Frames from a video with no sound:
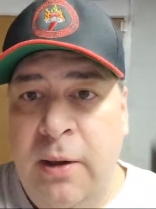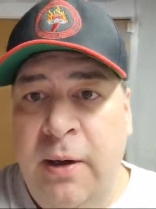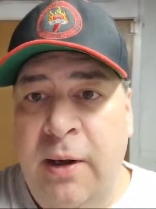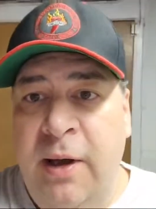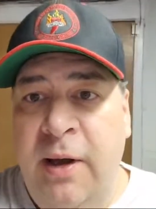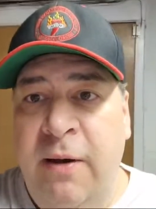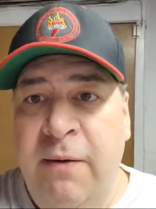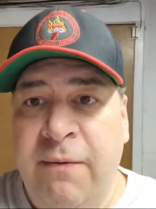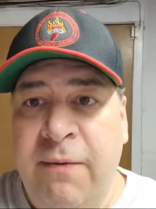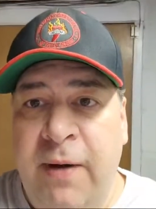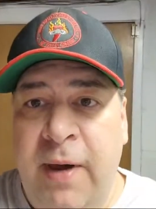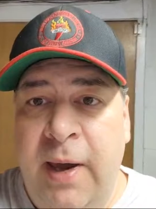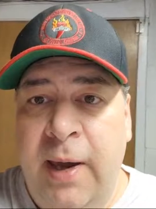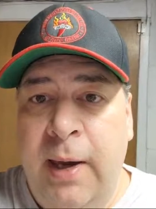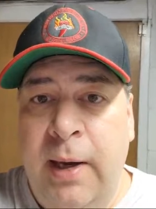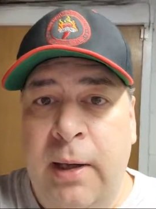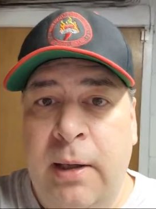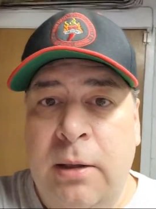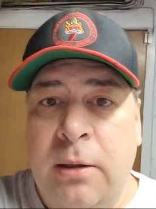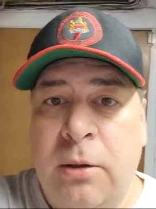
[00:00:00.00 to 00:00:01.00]
if,
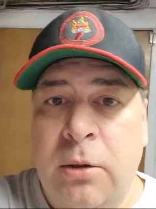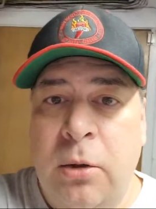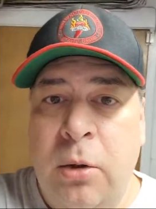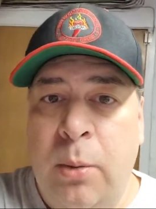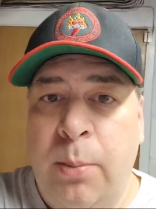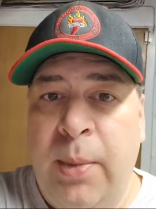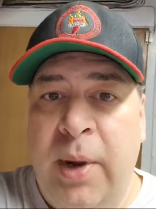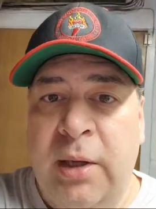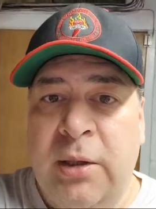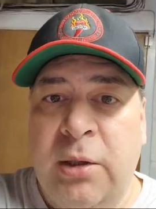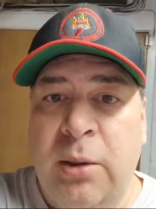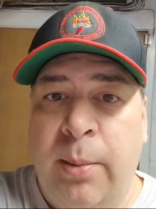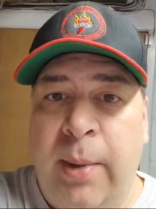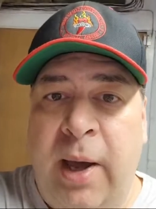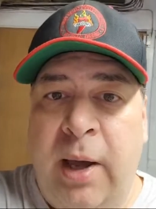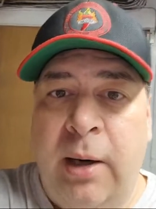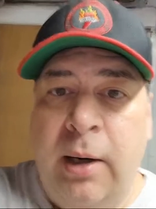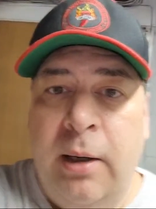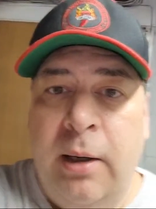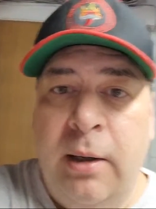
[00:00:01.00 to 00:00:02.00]
ands, or buts
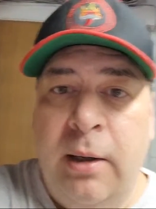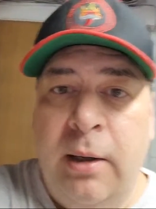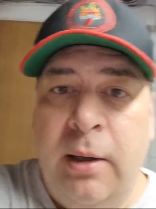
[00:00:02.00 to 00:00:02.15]
about it.